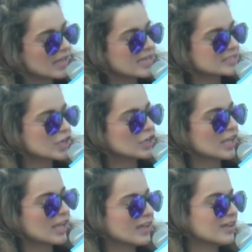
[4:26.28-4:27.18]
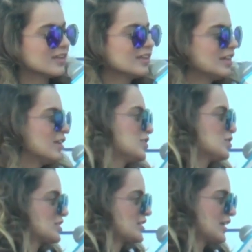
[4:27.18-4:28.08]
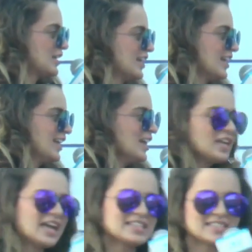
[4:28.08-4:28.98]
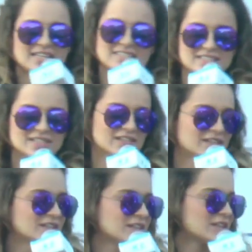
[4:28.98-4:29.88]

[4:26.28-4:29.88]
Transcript: Yes, okay. Yeah, we should. We'll walk with her. Yes, yes. Okay, can I?